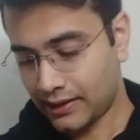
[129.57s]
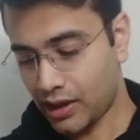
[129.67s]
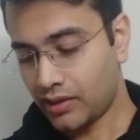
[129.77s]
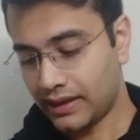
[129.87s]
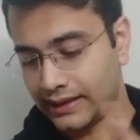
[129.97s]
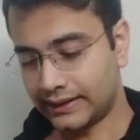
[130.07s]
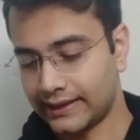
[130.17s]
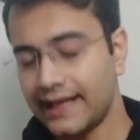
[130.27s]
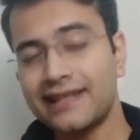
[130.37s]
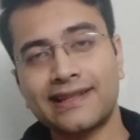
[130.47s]
Now, the
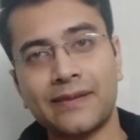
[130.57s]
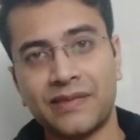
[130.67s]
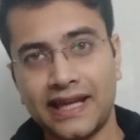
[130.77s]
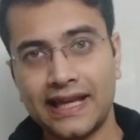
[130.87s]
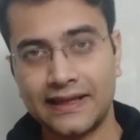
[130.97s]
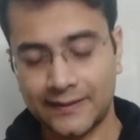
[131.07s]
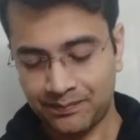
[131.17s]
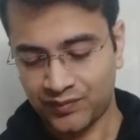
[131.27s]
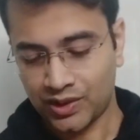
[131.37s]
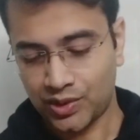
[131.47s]
next step is
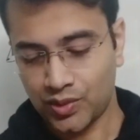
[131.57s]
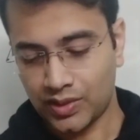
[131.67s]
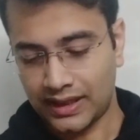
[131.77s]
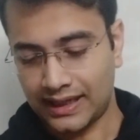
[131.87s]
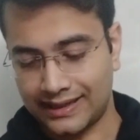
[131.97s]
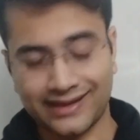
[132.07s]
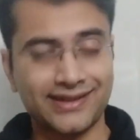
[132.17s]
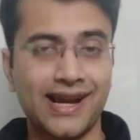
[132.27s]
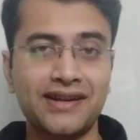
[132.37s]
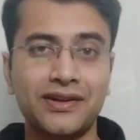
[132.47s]
to
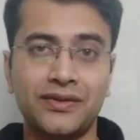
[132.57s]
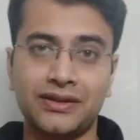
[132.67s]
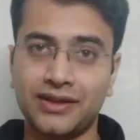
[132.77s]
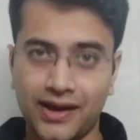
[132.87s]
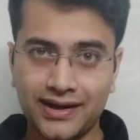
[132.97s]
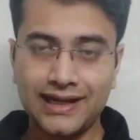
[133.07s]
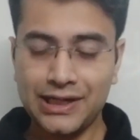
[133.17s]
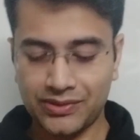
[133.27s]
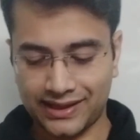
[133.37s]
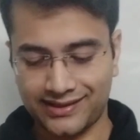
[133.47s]
understand it thoroughly,
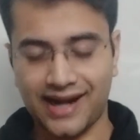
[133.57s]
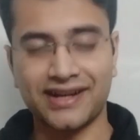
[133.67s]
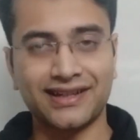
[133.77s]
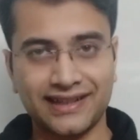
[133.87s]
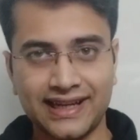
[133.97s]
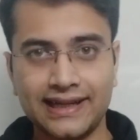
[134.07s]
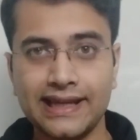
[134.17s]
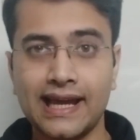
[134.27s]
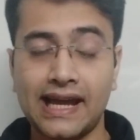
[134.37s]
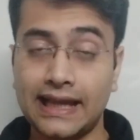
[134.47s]
to understand it
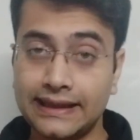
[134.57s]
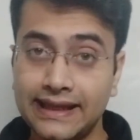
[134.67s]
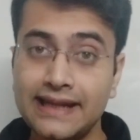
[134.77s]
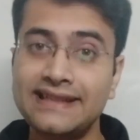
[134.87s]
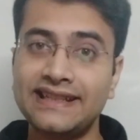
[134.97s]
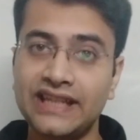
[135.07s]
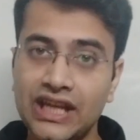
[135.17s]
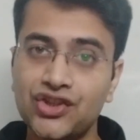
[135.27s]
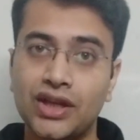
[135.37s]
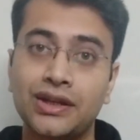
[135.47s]
clearly, and then
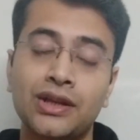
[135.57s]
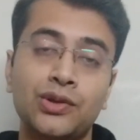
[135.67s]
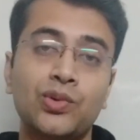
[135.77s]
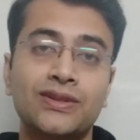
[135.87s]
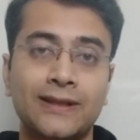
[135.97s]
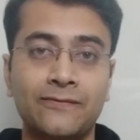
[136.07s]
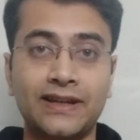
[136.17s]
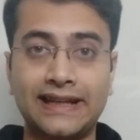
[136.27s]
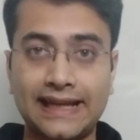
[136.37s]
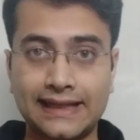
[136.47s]
teach it to
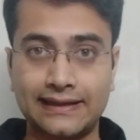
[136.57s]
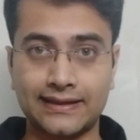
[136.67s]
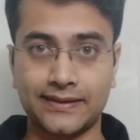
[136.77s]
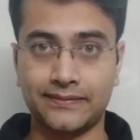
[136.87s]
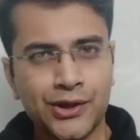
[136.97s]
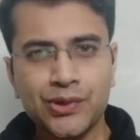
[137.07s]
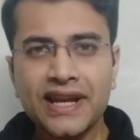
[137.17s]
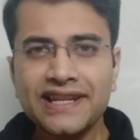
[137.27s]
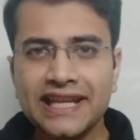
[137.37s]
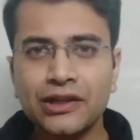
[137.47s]
someone else. You
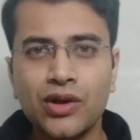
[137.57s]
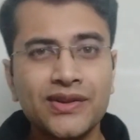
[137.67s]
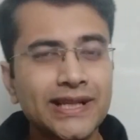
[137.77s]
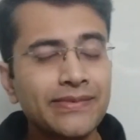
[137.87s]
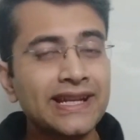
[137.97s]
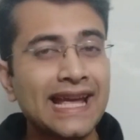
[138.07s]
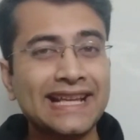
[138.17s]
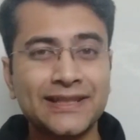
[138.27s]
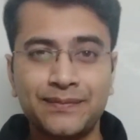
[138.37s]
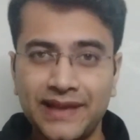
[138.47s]
can take the concept and
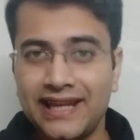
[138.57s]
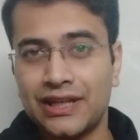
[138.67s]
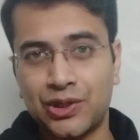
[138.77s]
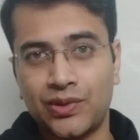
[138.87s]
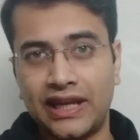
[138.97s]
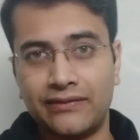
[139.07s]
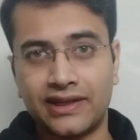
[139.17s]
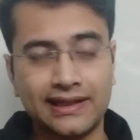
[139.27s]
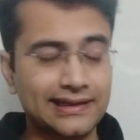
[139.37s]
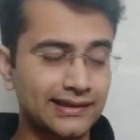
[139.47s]
explain it to
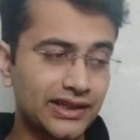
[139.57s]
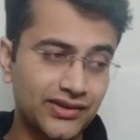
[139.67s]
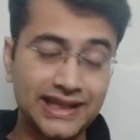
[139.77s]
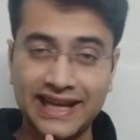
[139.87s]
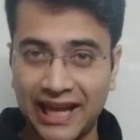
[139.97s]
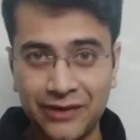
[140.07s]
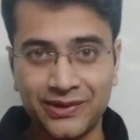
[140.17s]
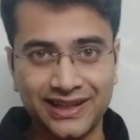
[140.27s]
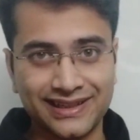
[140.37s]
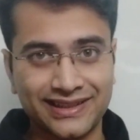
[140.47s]
anyone else, literally
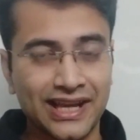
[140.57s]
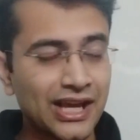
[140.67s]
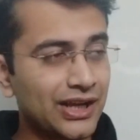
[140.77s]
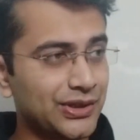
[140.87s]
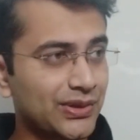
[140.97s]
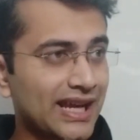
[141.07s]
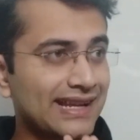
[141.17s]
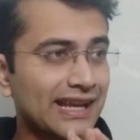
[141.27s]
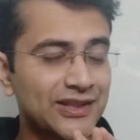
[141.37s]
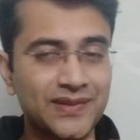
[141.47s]
anyone else. You
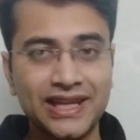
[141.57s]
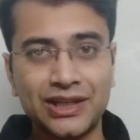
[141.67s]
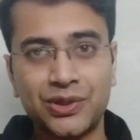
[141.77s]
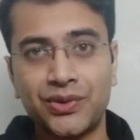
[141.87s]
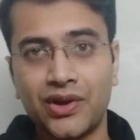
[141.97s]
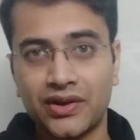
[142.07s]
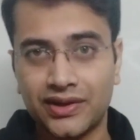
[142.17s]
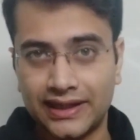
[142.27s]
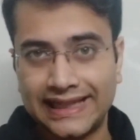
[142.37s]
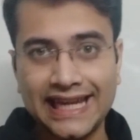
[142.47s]
can explain it to your
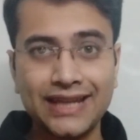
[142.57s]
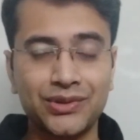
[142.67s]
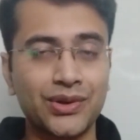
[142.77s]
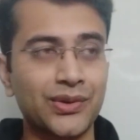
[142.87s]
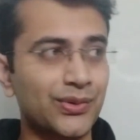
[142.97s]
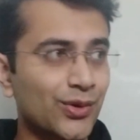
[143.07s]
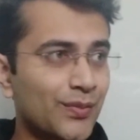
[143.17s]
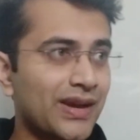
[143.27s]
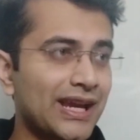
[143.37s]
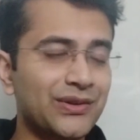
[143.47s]
colleague, to your
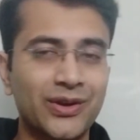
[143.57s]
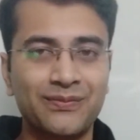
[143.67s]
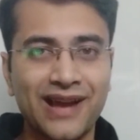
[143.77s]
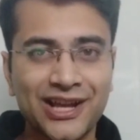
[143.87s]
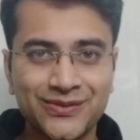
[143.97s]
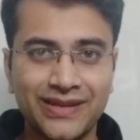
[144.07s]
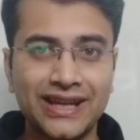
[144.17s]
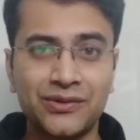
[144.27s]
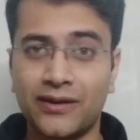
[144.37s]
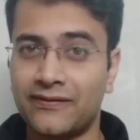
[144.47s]
roommate, to your
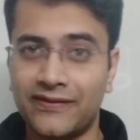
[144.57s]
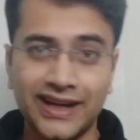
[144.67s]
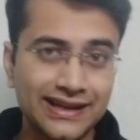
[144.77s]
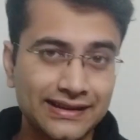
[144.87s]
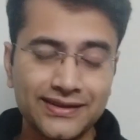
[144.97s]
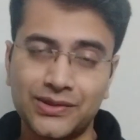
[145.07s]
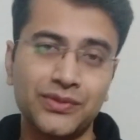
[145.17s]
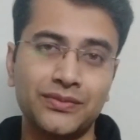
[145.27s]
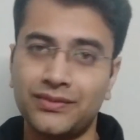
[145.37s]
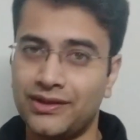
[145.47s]
batchmate, to your friends,
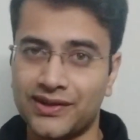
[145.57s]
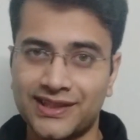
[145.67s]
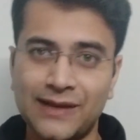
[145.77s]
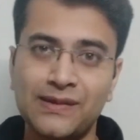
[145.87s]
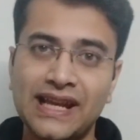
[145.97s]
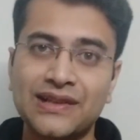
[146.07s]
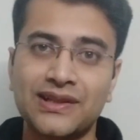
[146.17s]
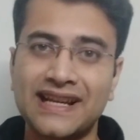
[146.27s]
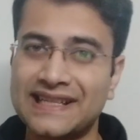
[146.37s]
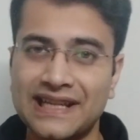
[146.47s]
to your siblings,
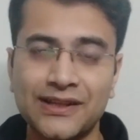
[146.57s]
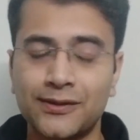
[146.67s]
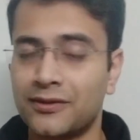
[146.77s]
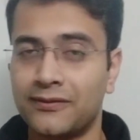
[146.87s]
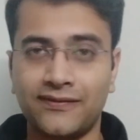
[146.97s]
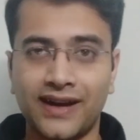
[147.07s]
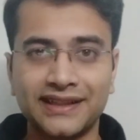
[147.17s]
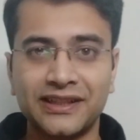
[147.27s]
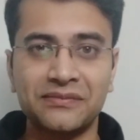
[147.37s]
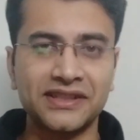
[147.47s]
cousins,
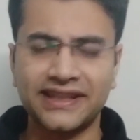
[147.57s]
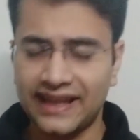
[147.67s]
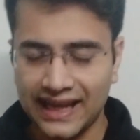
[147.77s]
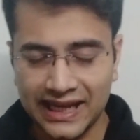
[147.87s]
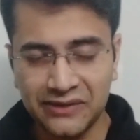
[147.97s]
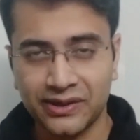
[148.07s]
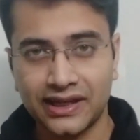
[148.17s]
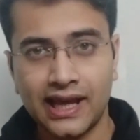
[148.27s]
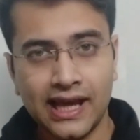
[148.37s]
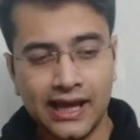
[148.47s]
father, mother, anyone.